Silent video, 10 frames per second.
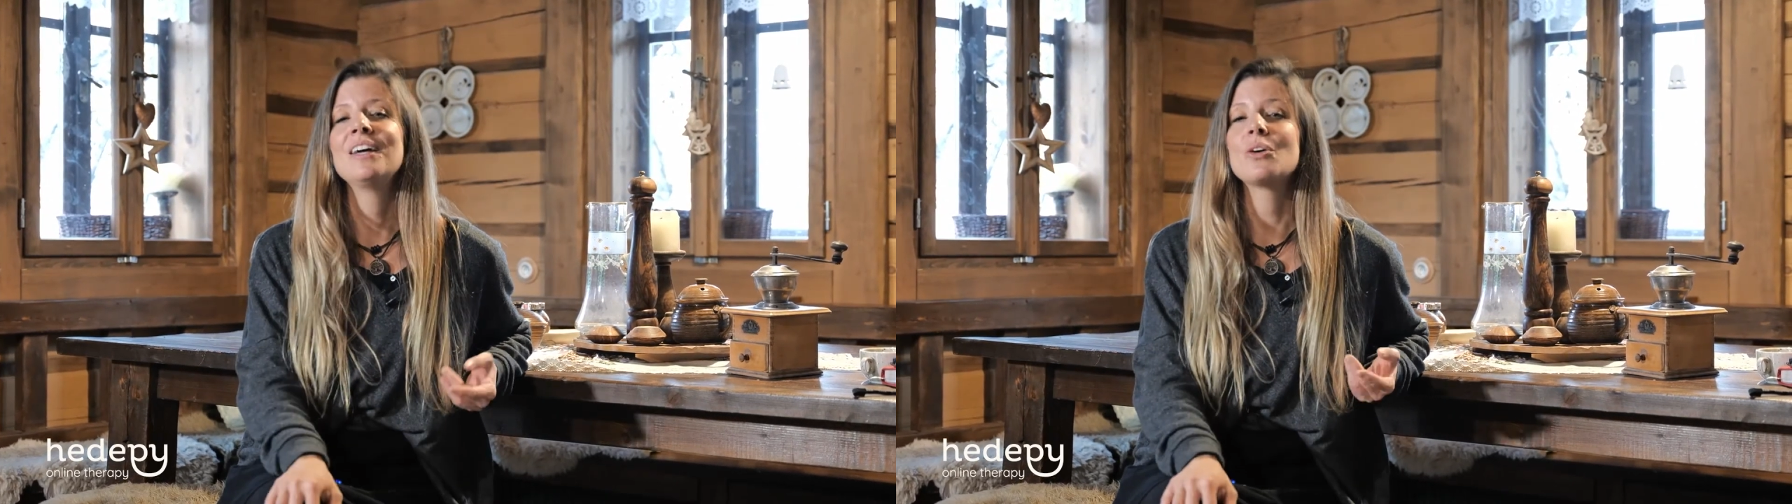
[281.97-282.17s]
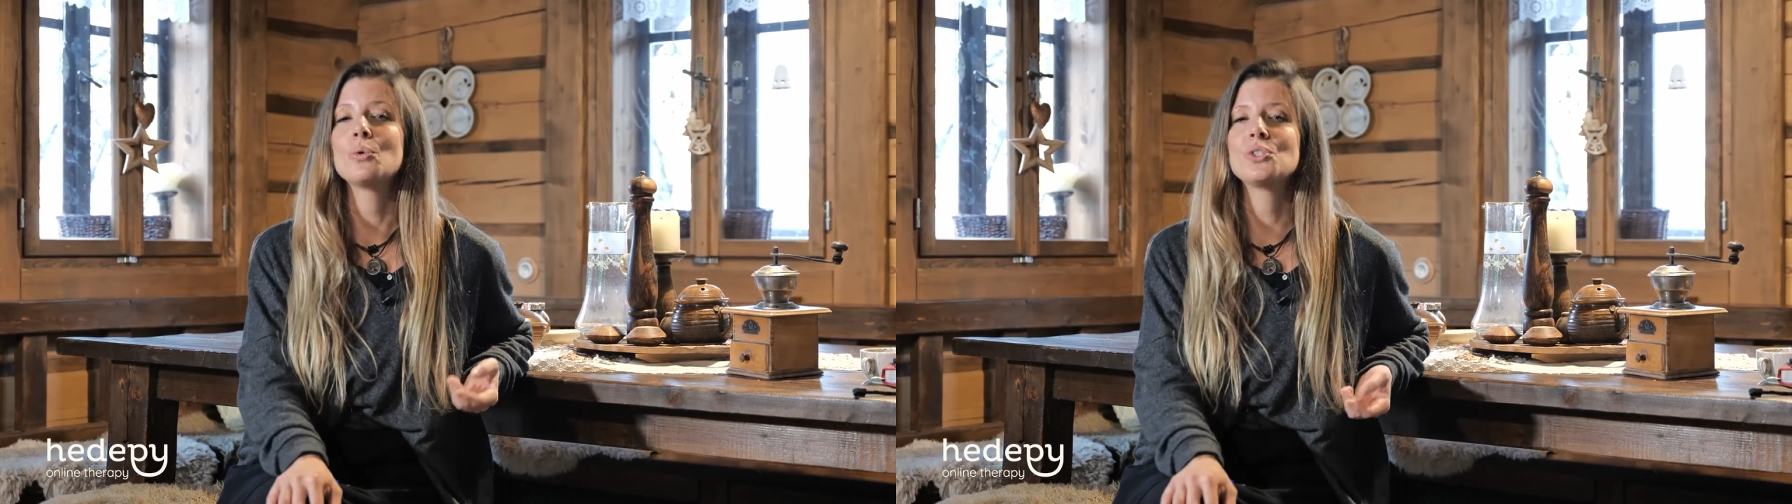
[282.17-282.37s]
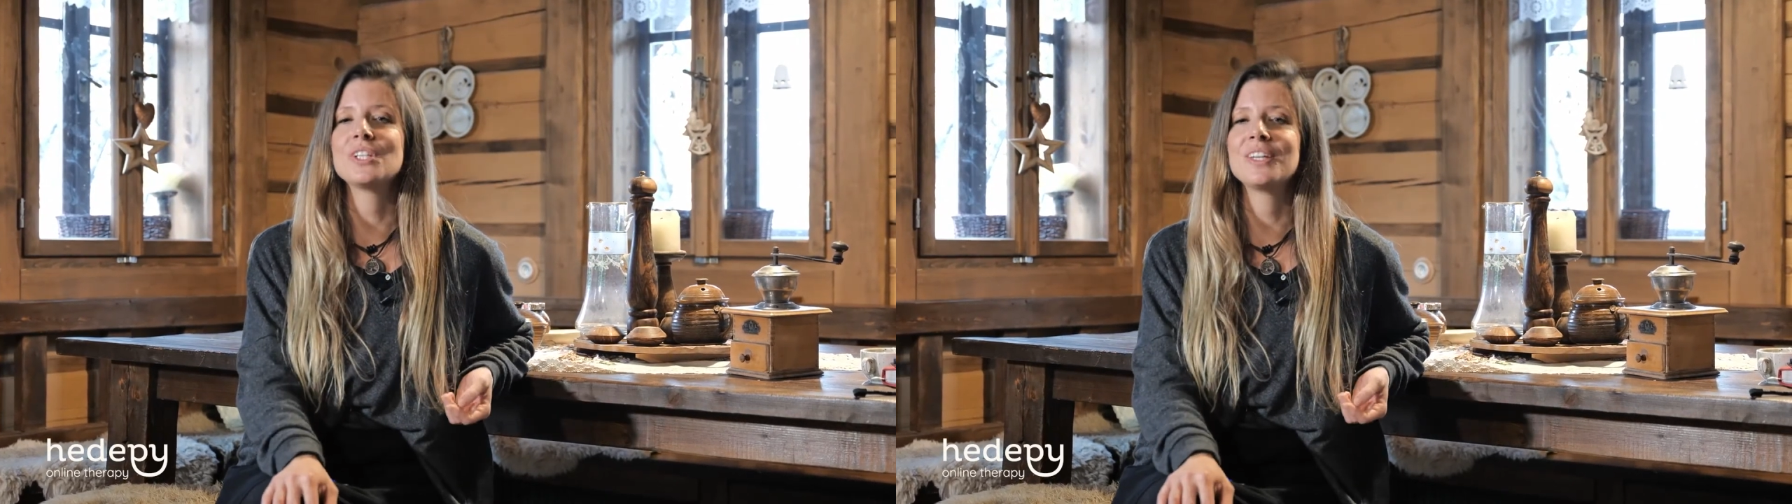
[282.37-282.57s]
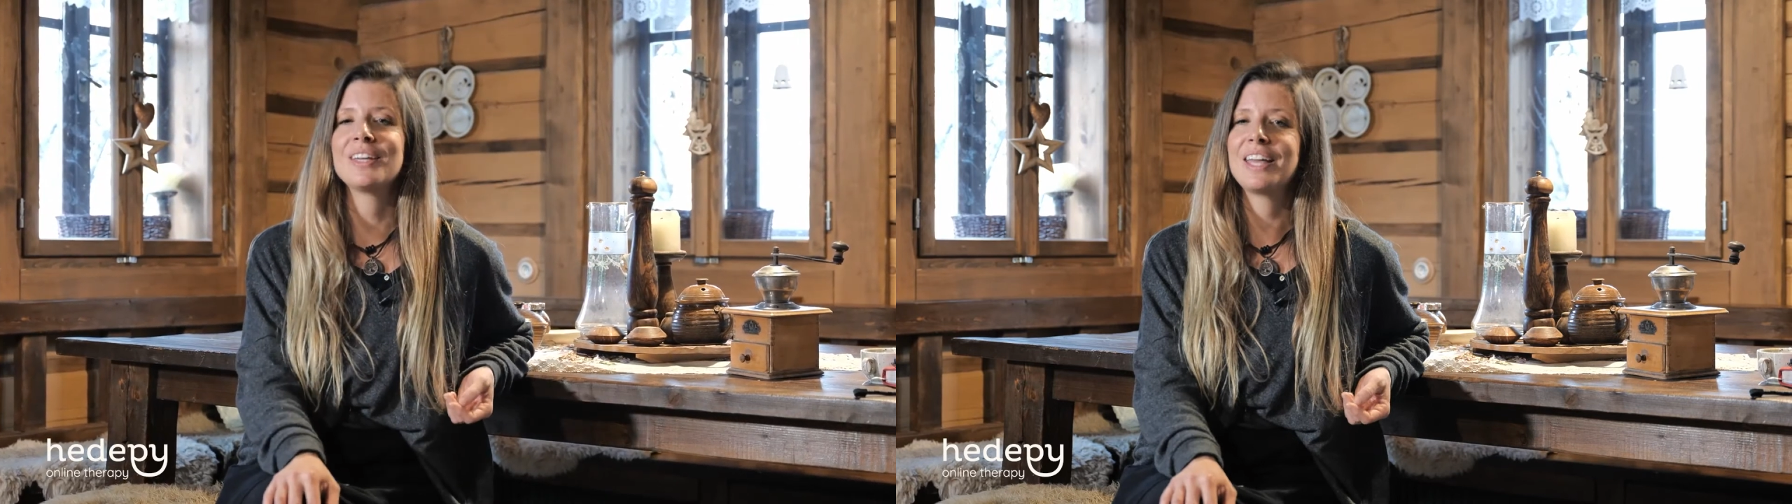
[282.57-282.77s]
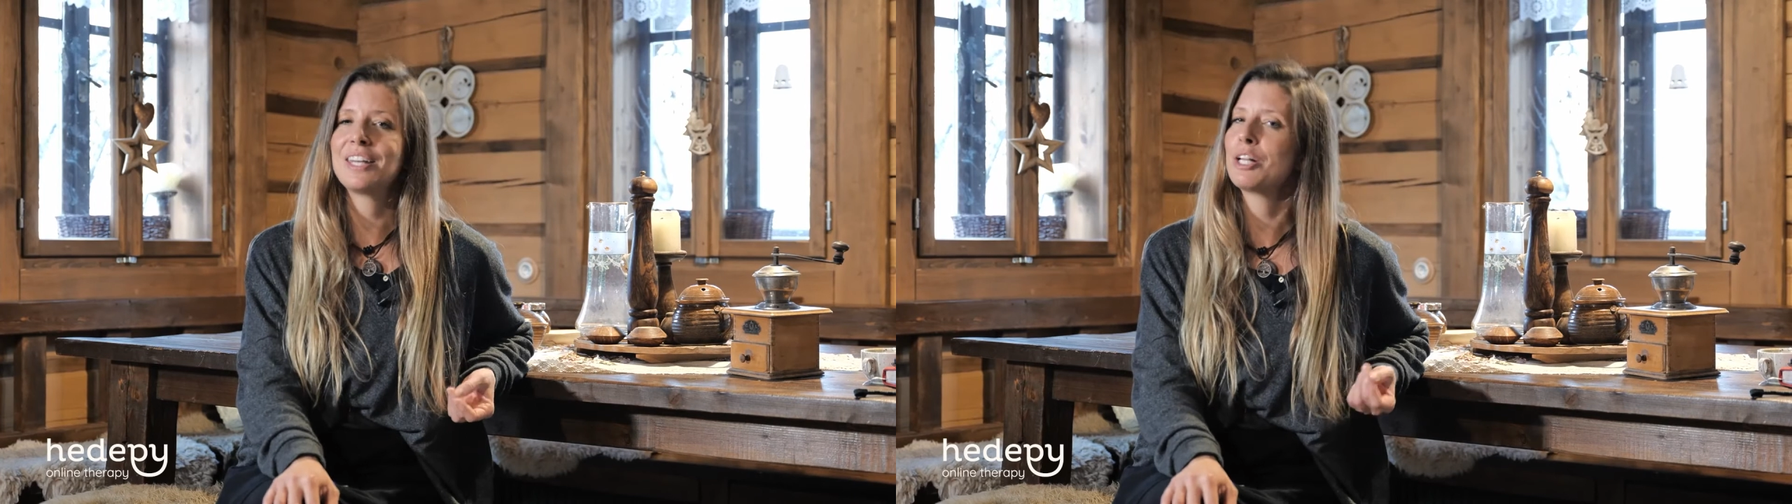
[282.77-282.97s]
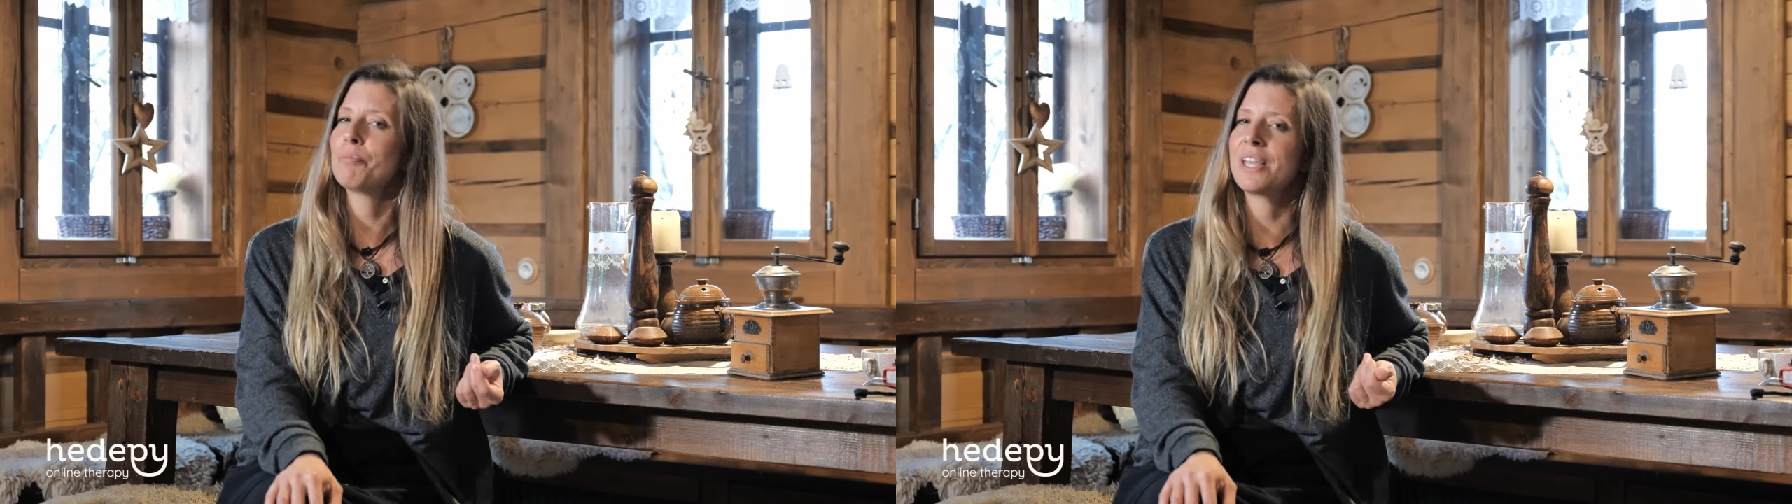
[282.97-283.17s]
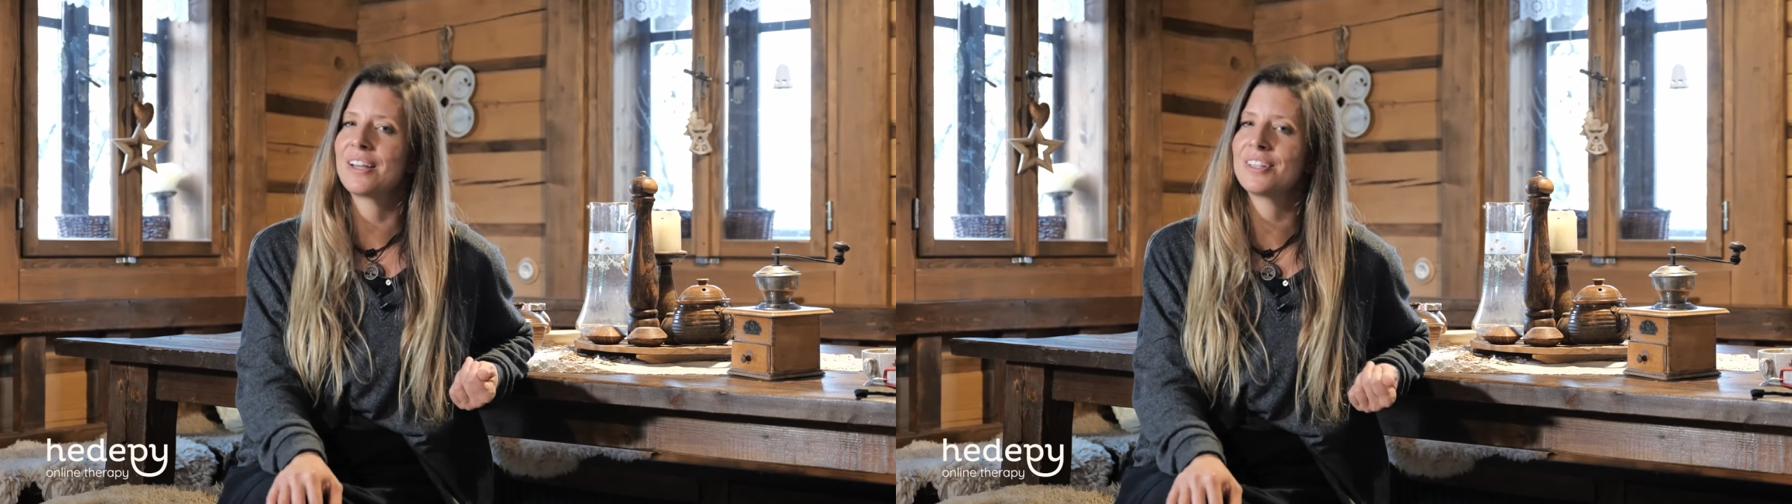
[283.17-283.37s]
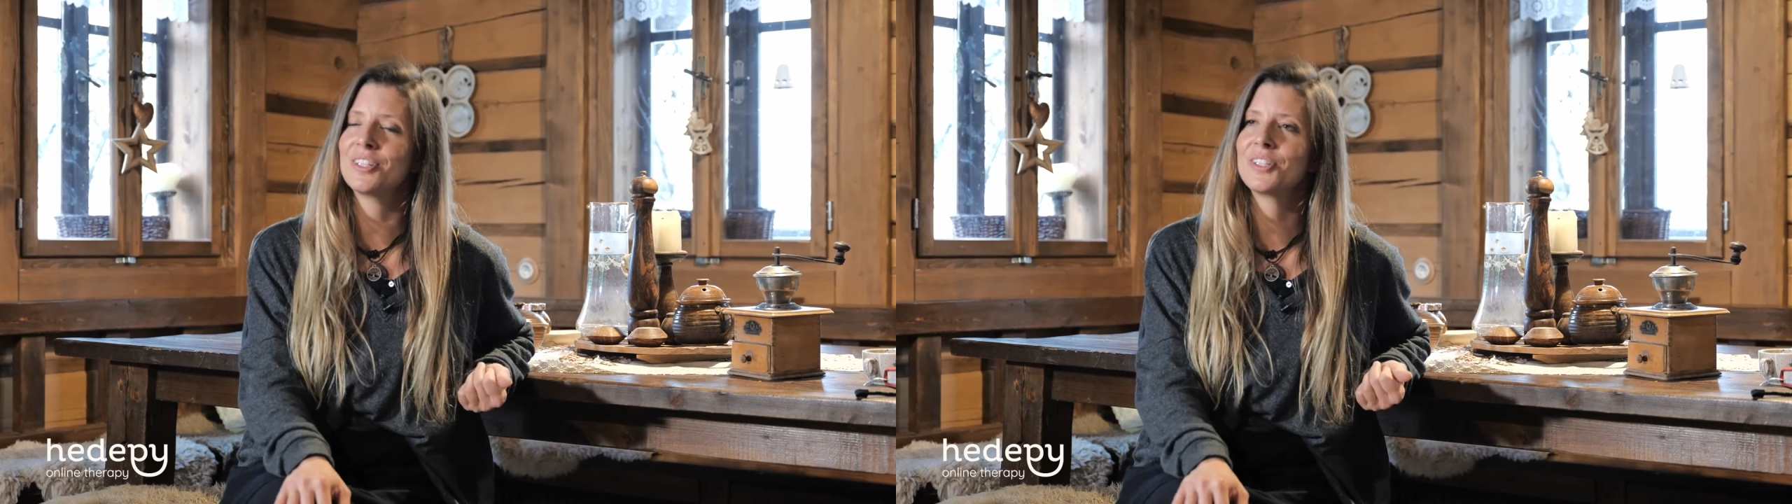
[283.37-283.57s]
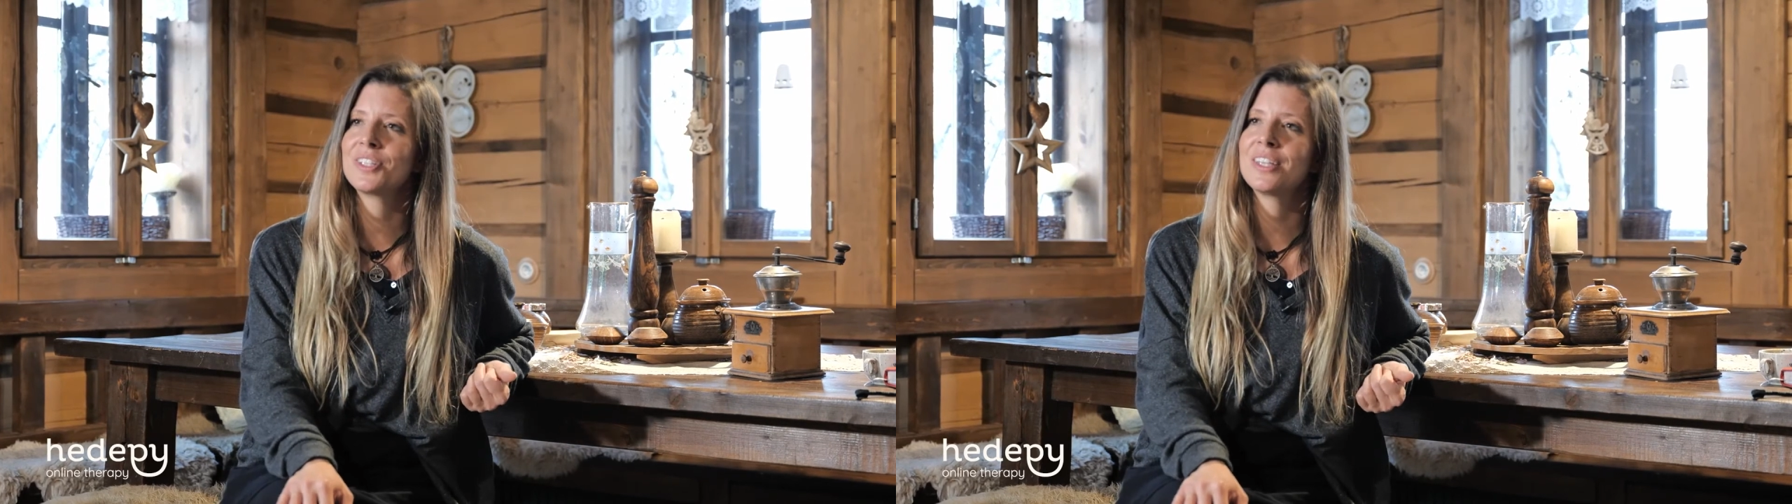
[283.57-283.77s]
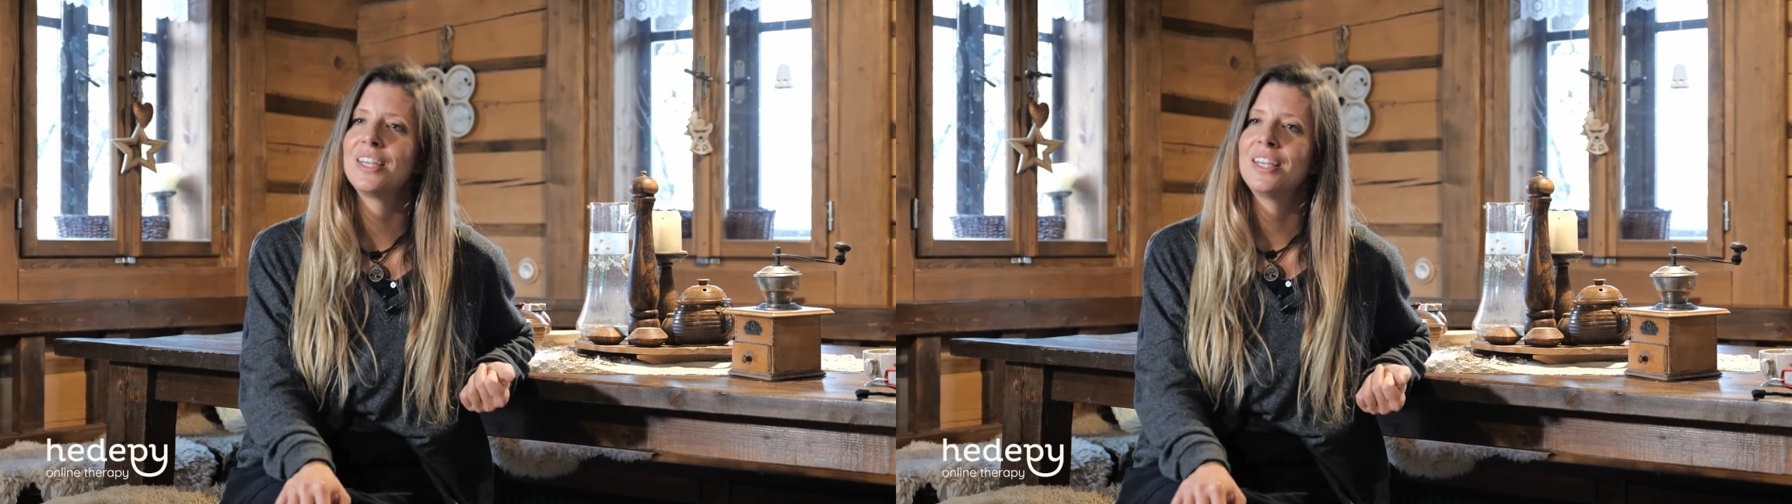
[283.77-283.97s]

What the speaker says: coaching, and helping others.